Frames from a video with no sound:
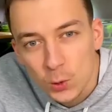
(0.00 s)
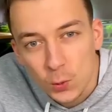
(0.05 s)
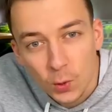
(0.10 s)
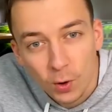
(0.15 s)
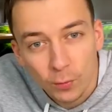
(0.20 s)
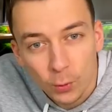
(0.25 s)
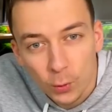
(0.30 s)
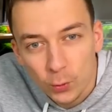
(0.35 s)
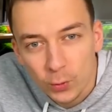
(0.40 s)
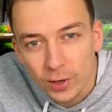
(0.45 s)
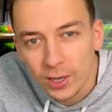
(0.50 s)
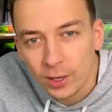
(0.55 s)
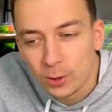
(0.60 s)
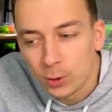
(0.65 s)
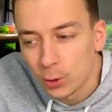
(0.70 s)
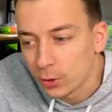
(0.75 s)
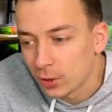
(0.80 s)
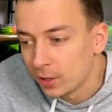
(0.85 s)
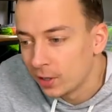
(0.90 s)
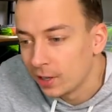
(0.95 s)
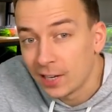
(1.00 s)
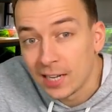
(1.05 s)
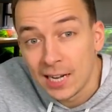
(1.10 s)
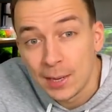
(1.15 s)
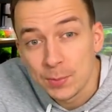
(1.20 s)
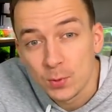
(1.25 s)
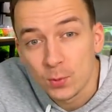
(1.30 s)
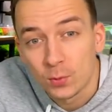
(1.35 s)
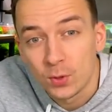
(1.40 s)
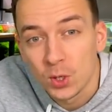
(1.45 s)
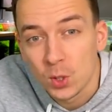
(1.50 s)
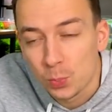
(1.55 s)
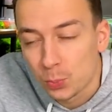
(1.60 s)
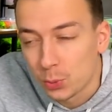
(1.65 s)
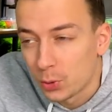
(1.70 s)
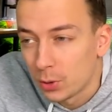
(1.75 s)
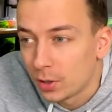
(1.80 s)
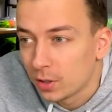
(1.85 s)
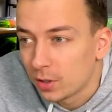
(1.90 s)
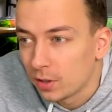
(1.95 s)
So I've already gotten a glimpse of this
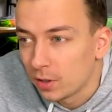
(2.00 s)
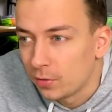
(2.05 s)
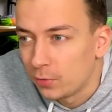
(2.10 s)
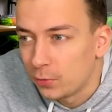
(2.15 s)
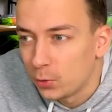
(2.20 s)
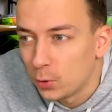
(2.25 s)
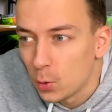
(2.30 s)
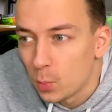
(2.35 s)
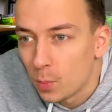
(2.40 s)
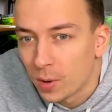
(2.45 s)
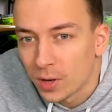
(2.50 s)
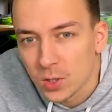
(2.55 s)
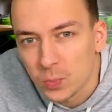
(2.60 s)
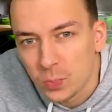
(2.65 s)
product a few months